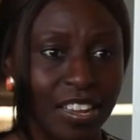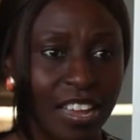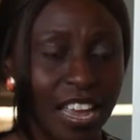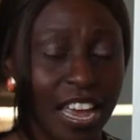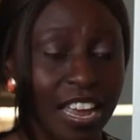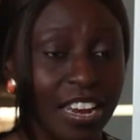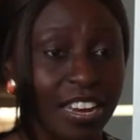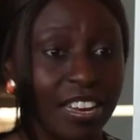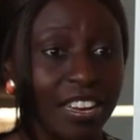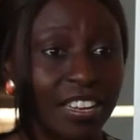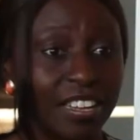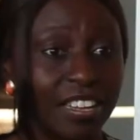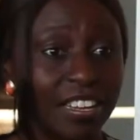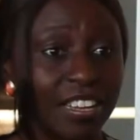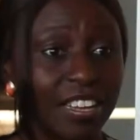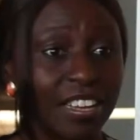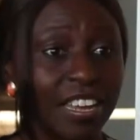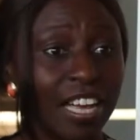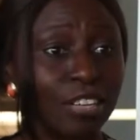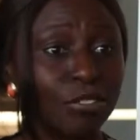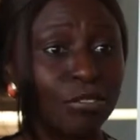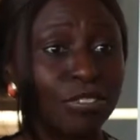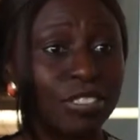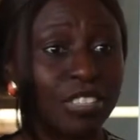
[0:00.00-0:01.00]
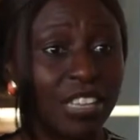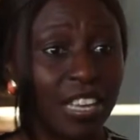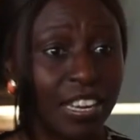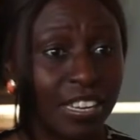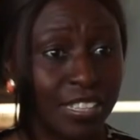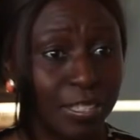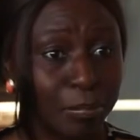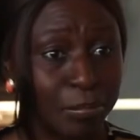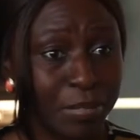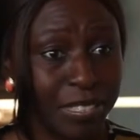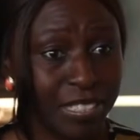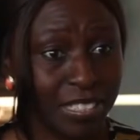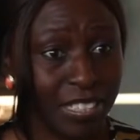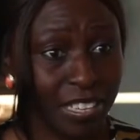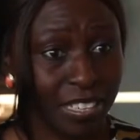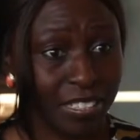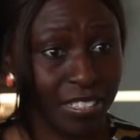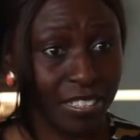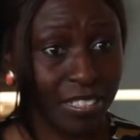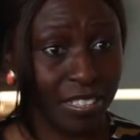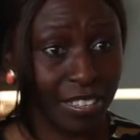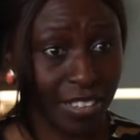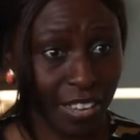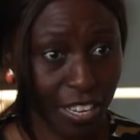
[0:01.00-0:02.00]
And he had to sell his
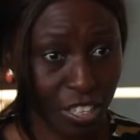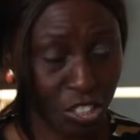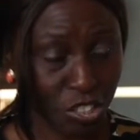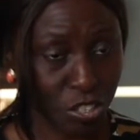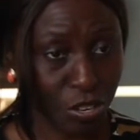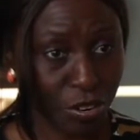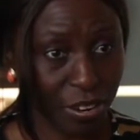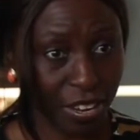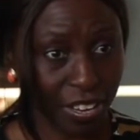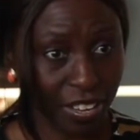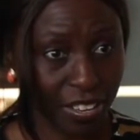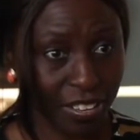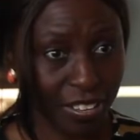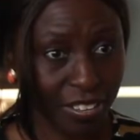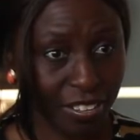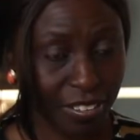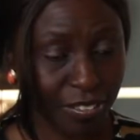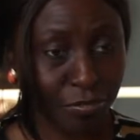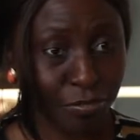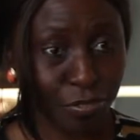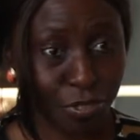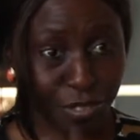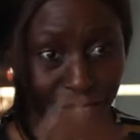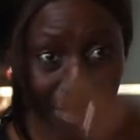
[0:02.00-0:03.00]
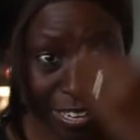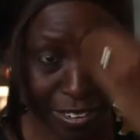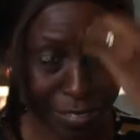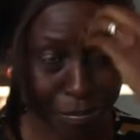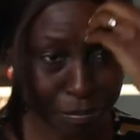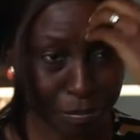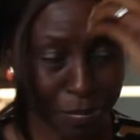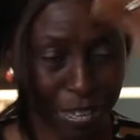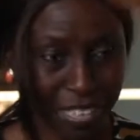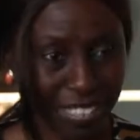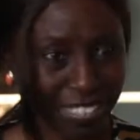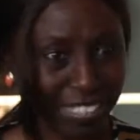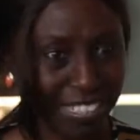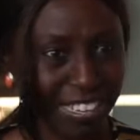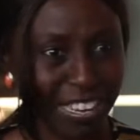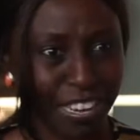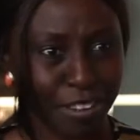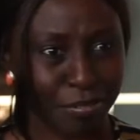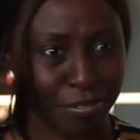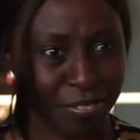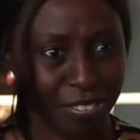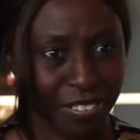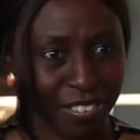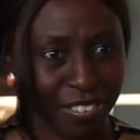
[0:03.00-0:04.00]
business in Nigeria for that better life.